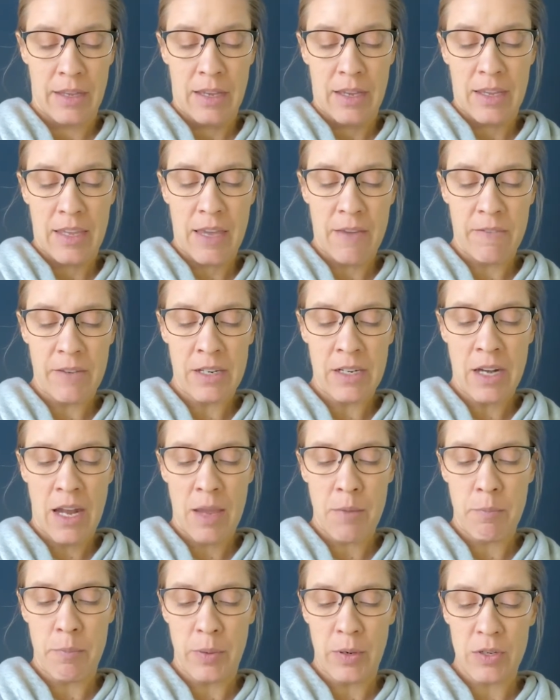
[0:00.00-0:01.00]
Kevin and
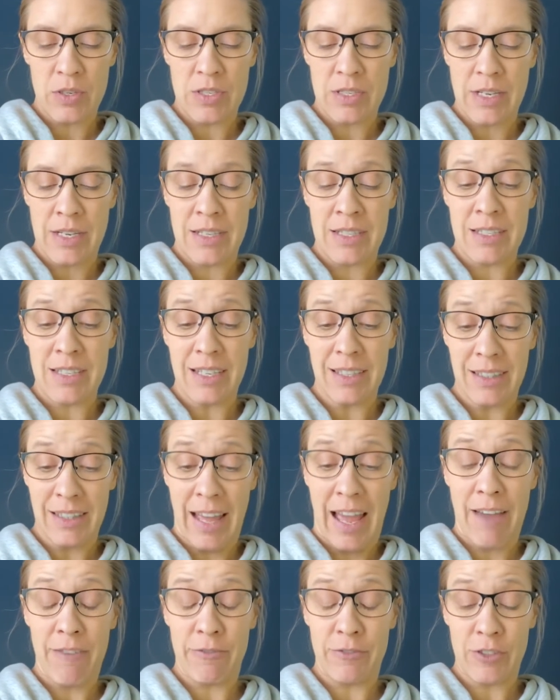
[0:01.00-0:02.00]
I burst into
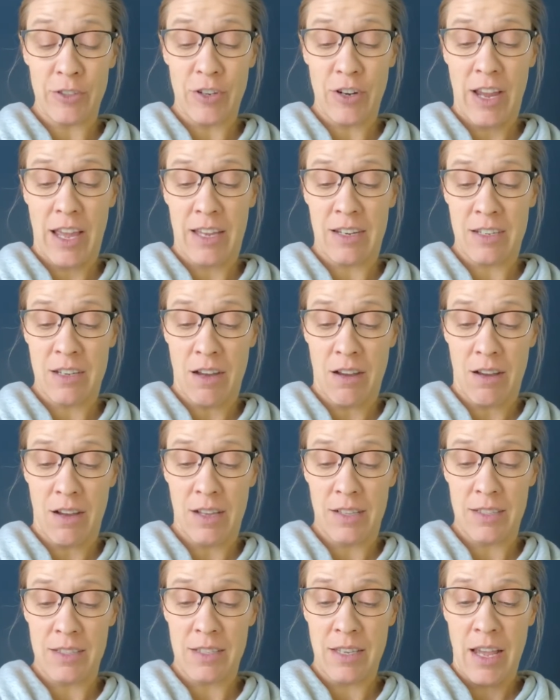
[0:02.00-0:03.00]
laughter and
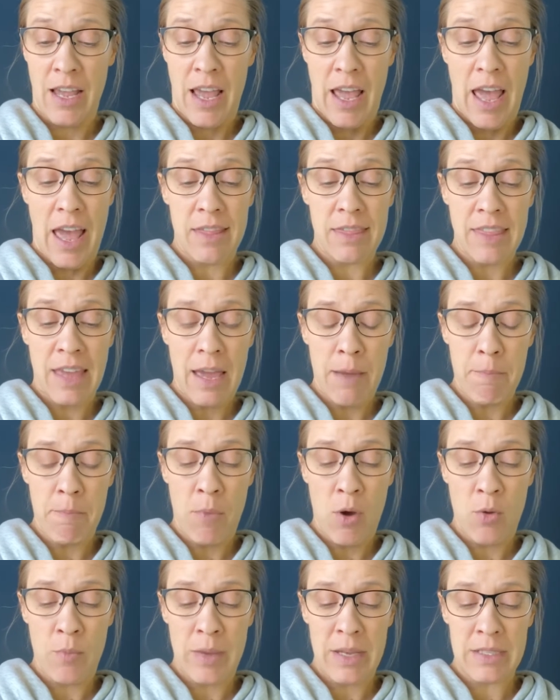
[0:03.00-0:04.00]
nods. At that
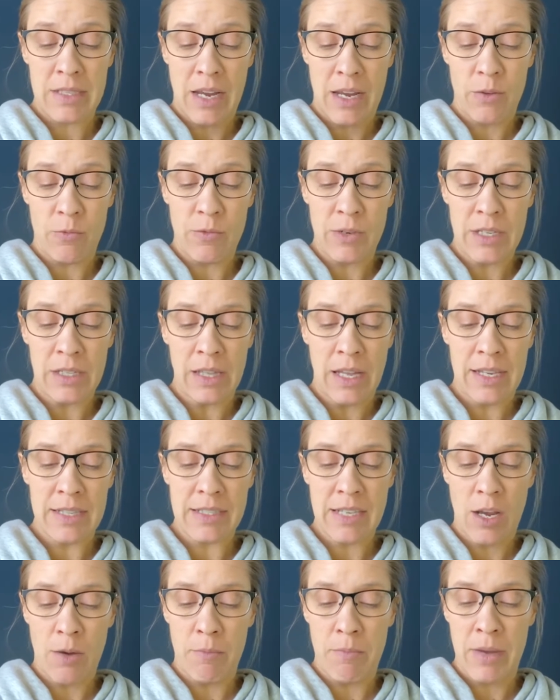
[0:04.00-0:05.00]
moment, I
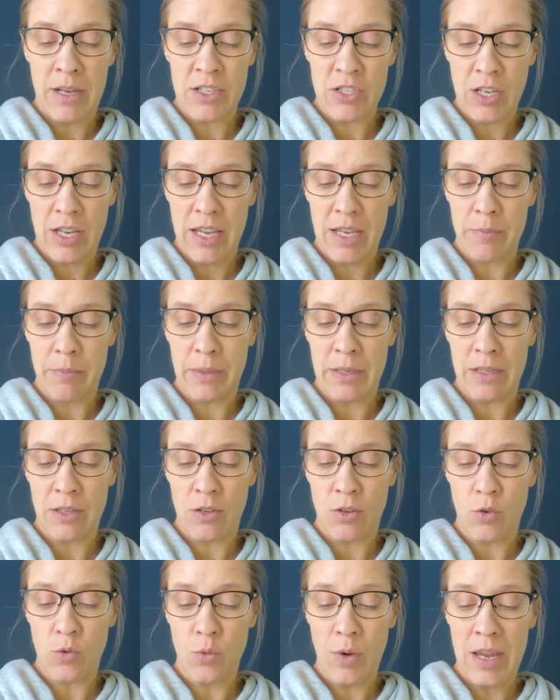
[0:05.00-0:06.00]
realized how much I had been
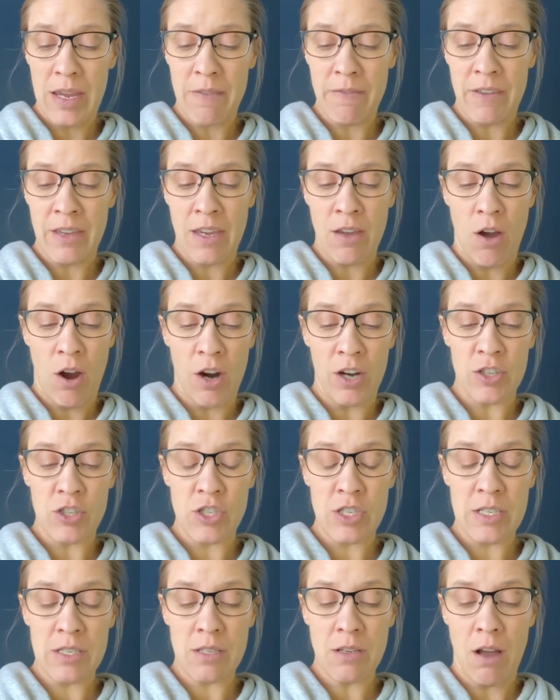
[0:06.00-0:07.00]
craving
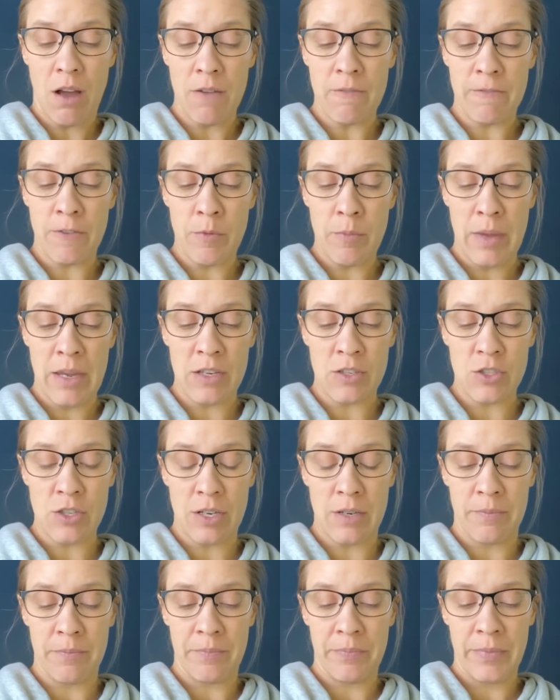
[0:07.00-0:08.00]
Archie's
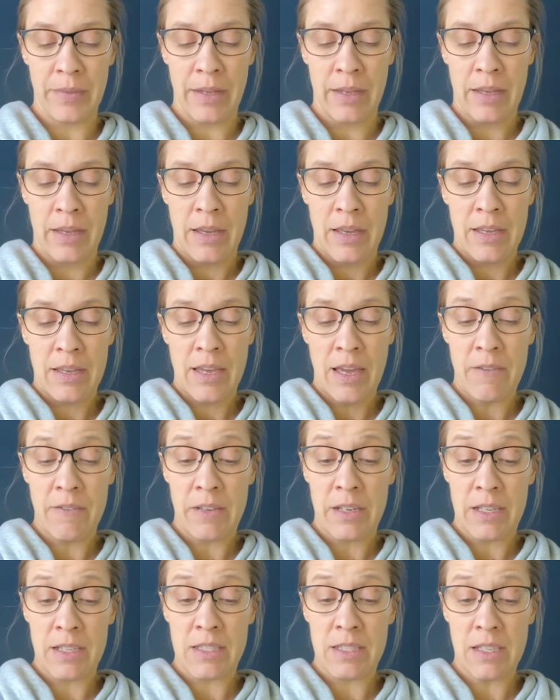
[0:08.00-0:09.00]
confirmation.
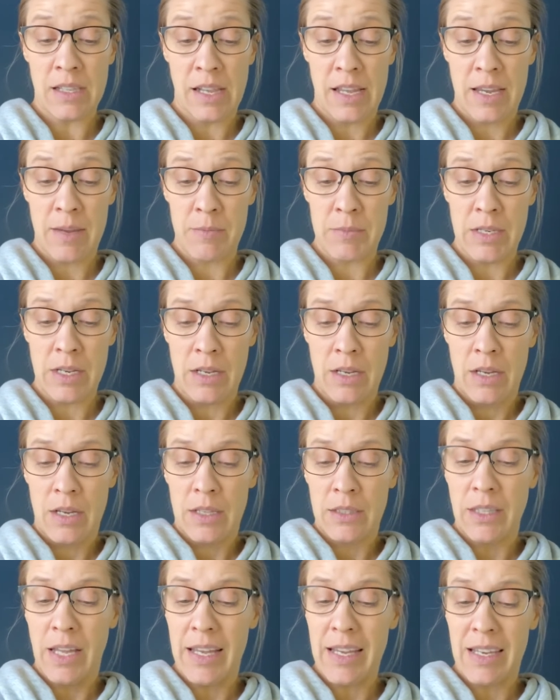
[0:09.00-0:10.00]
Kevin exclaimed,
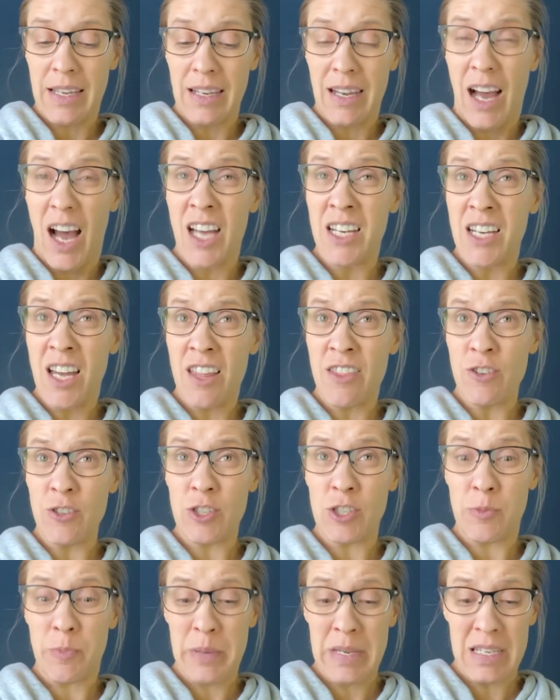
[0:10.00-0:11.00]
"Like another
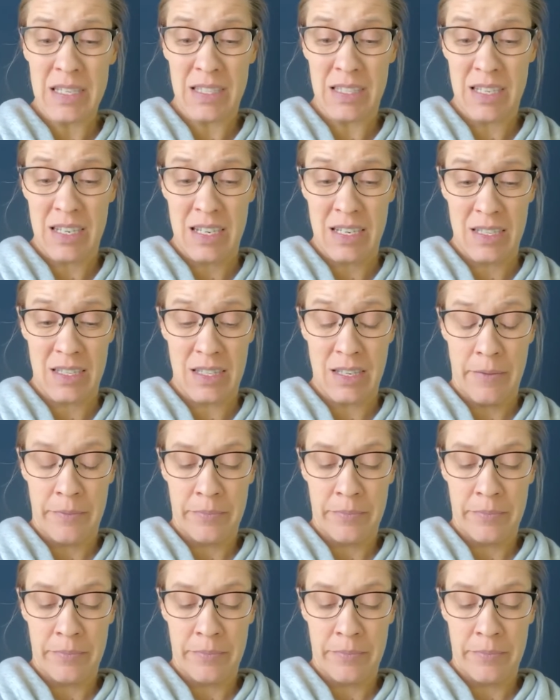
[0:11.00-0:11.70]
species!"